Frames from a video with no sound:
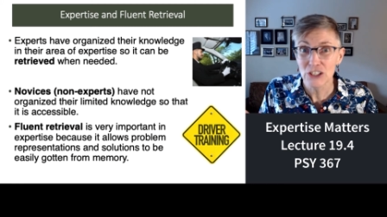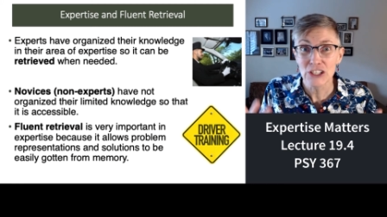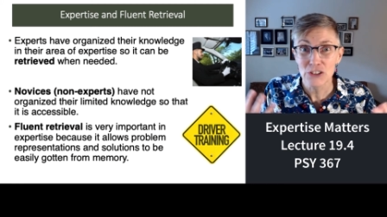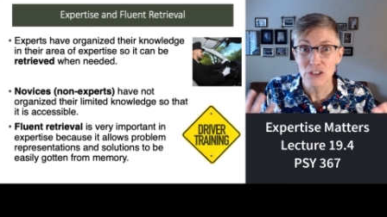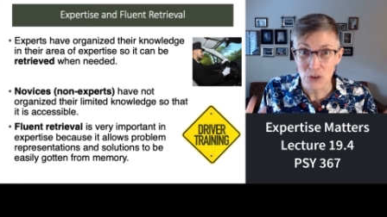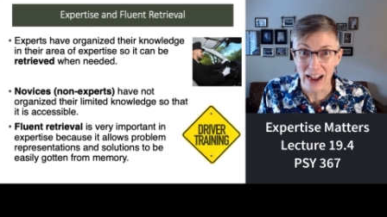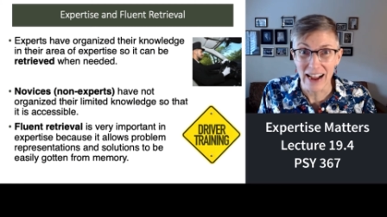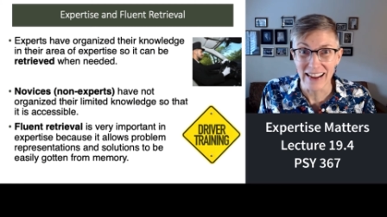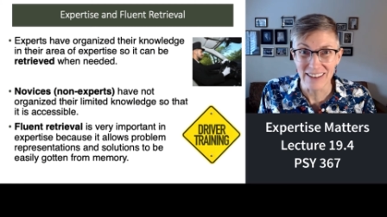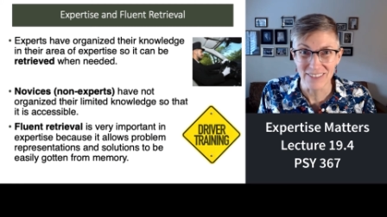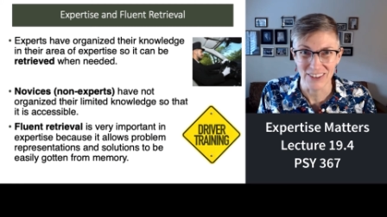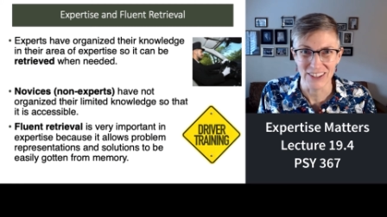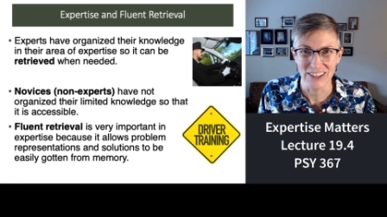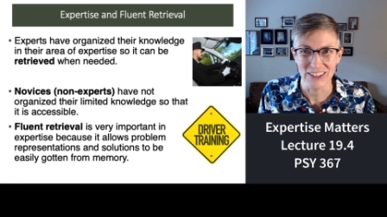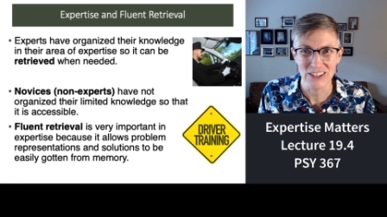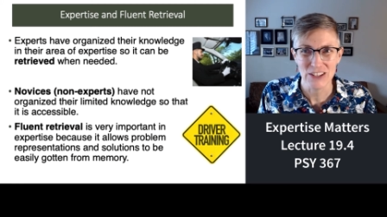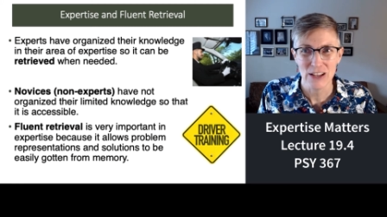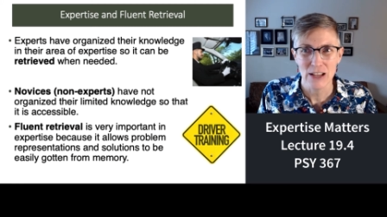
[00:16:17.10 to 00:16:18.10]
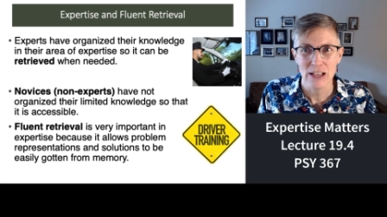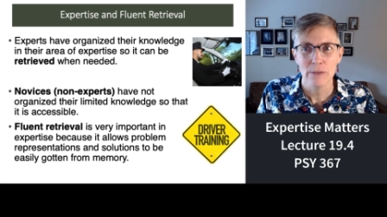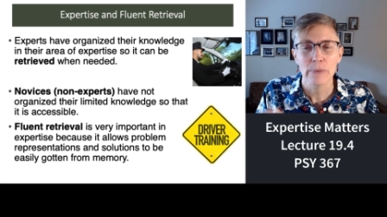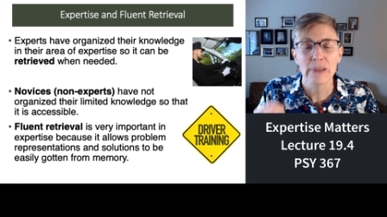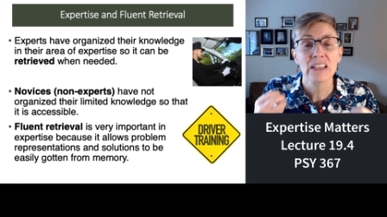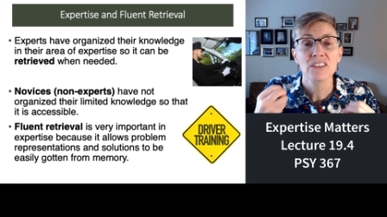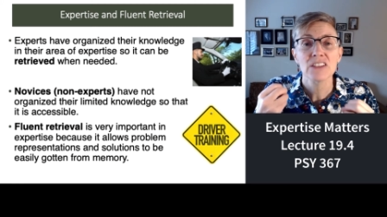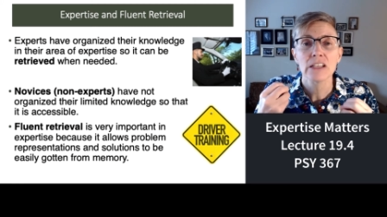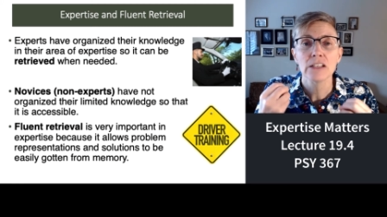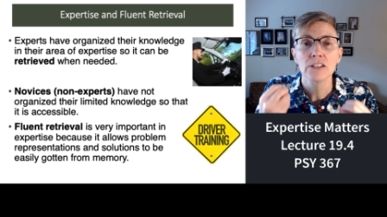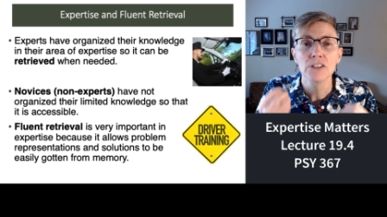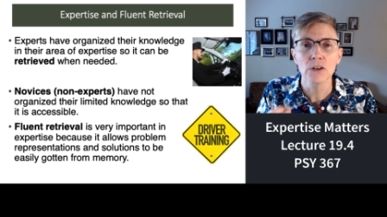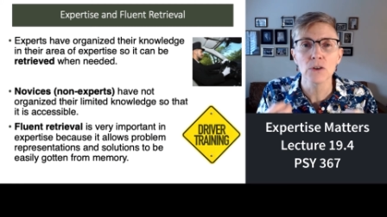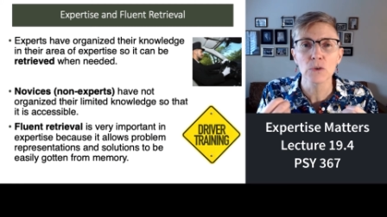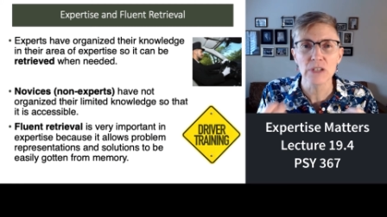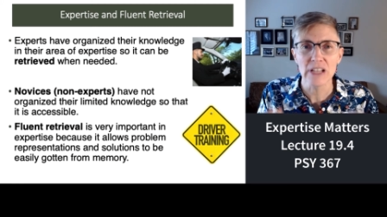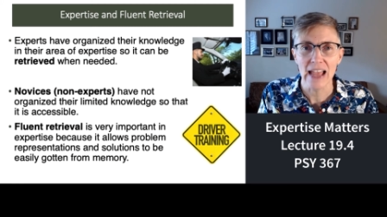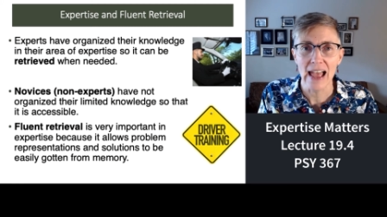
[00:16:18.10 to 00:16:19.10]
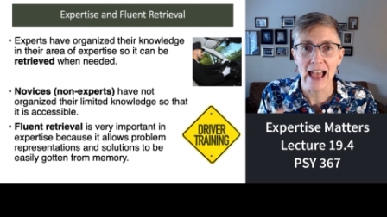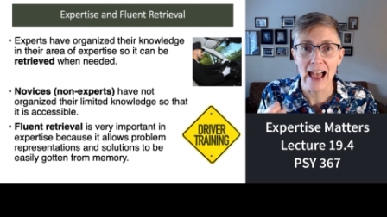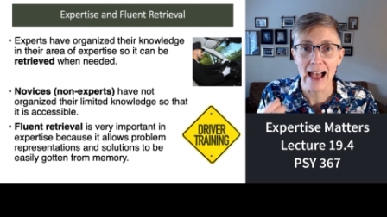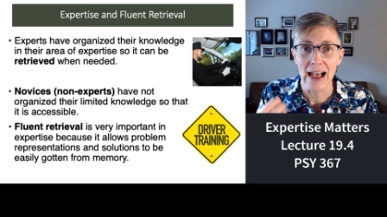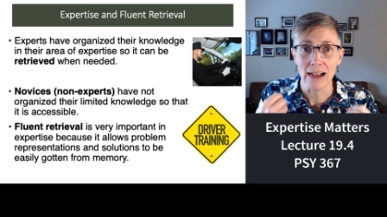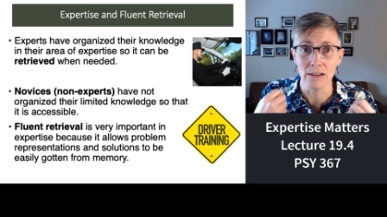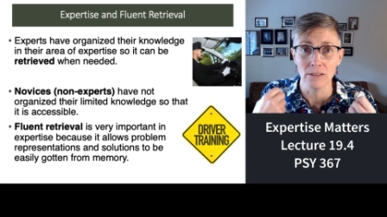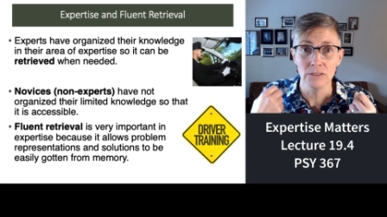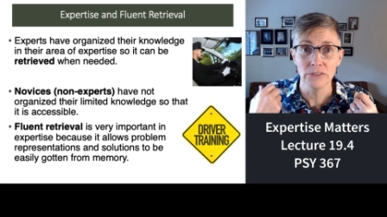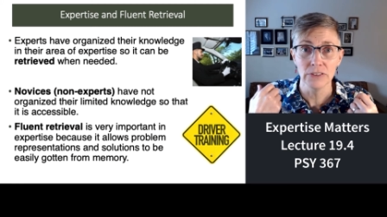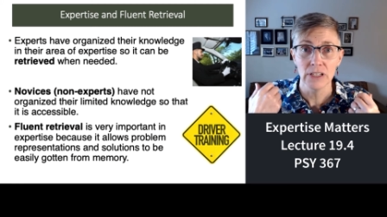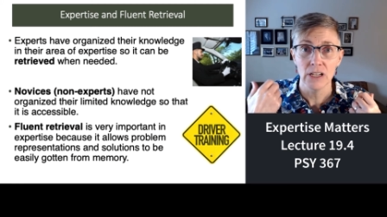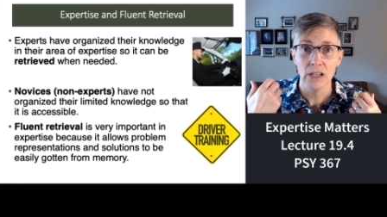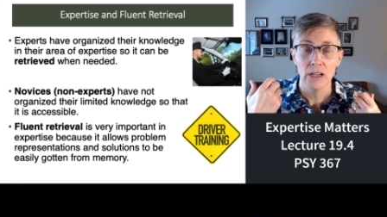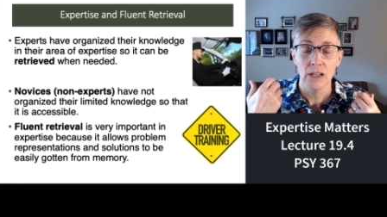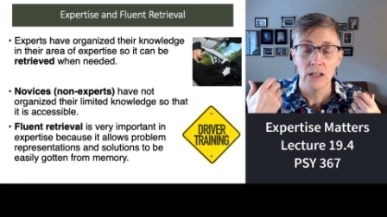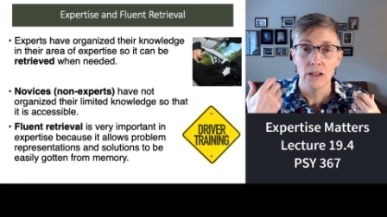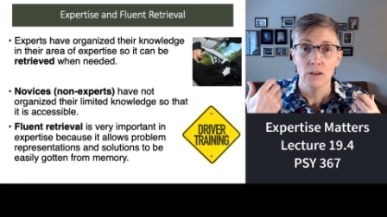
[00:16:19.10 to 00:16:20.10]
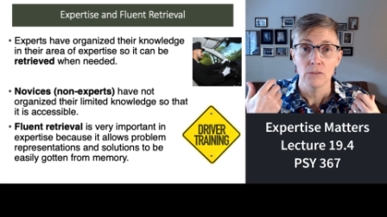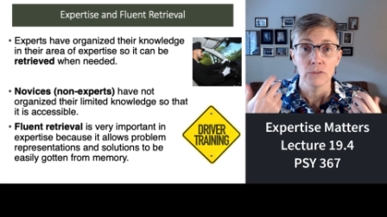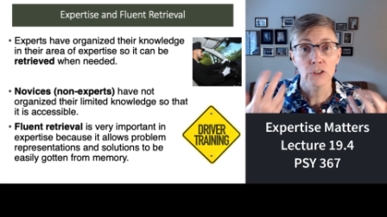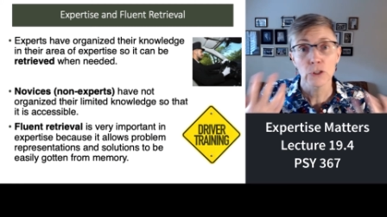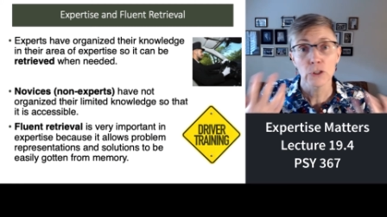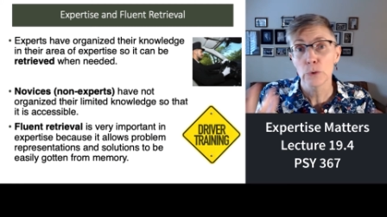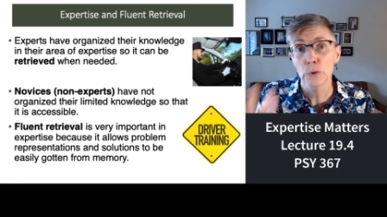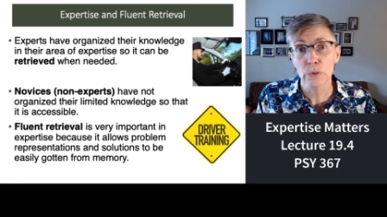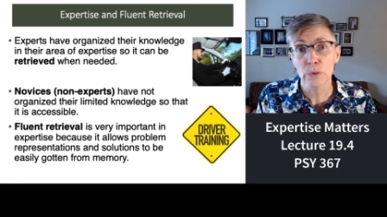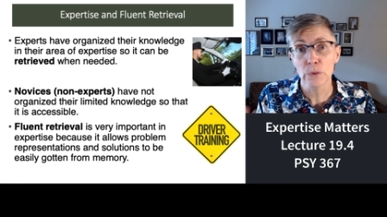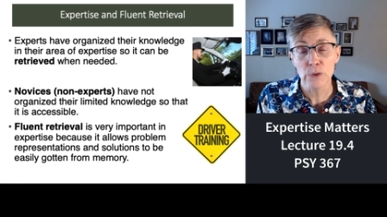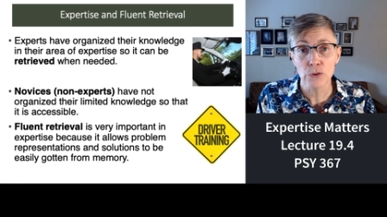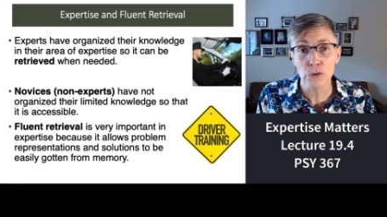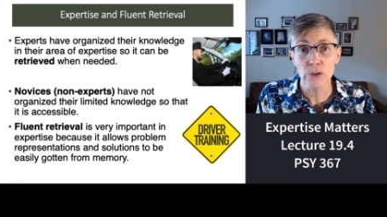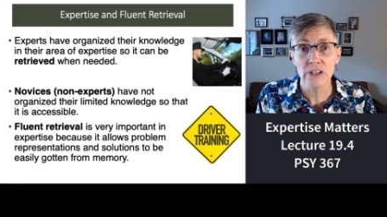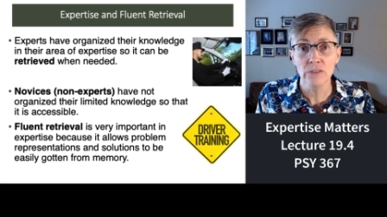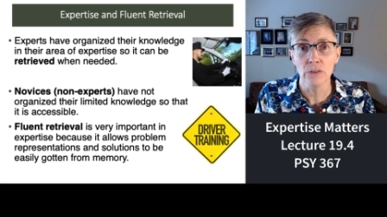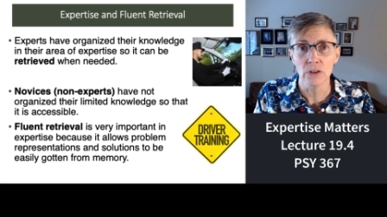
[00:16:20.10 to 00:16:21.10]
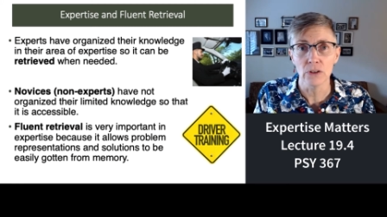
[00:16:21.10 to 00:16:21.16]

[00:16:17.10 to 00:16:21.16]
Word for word: drivers because they don't have fluent retrieval.